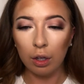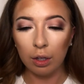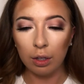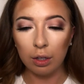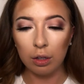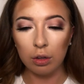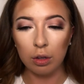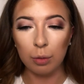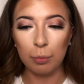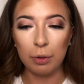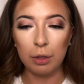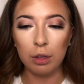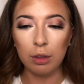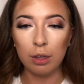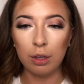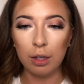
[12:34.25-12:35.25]
I need to stop
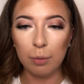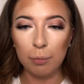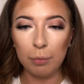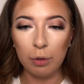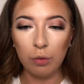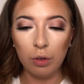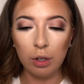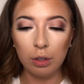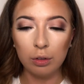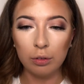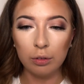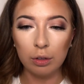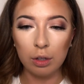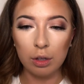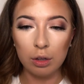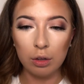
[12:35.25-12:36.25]
using that mirror
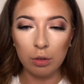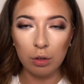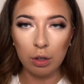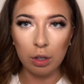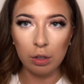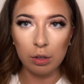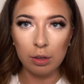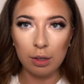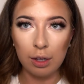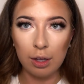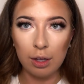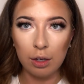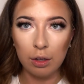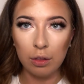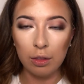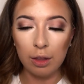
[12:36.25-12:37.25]
because you can't see
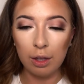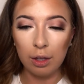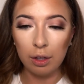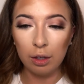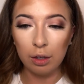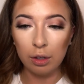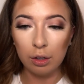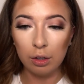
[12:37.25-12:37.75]
anything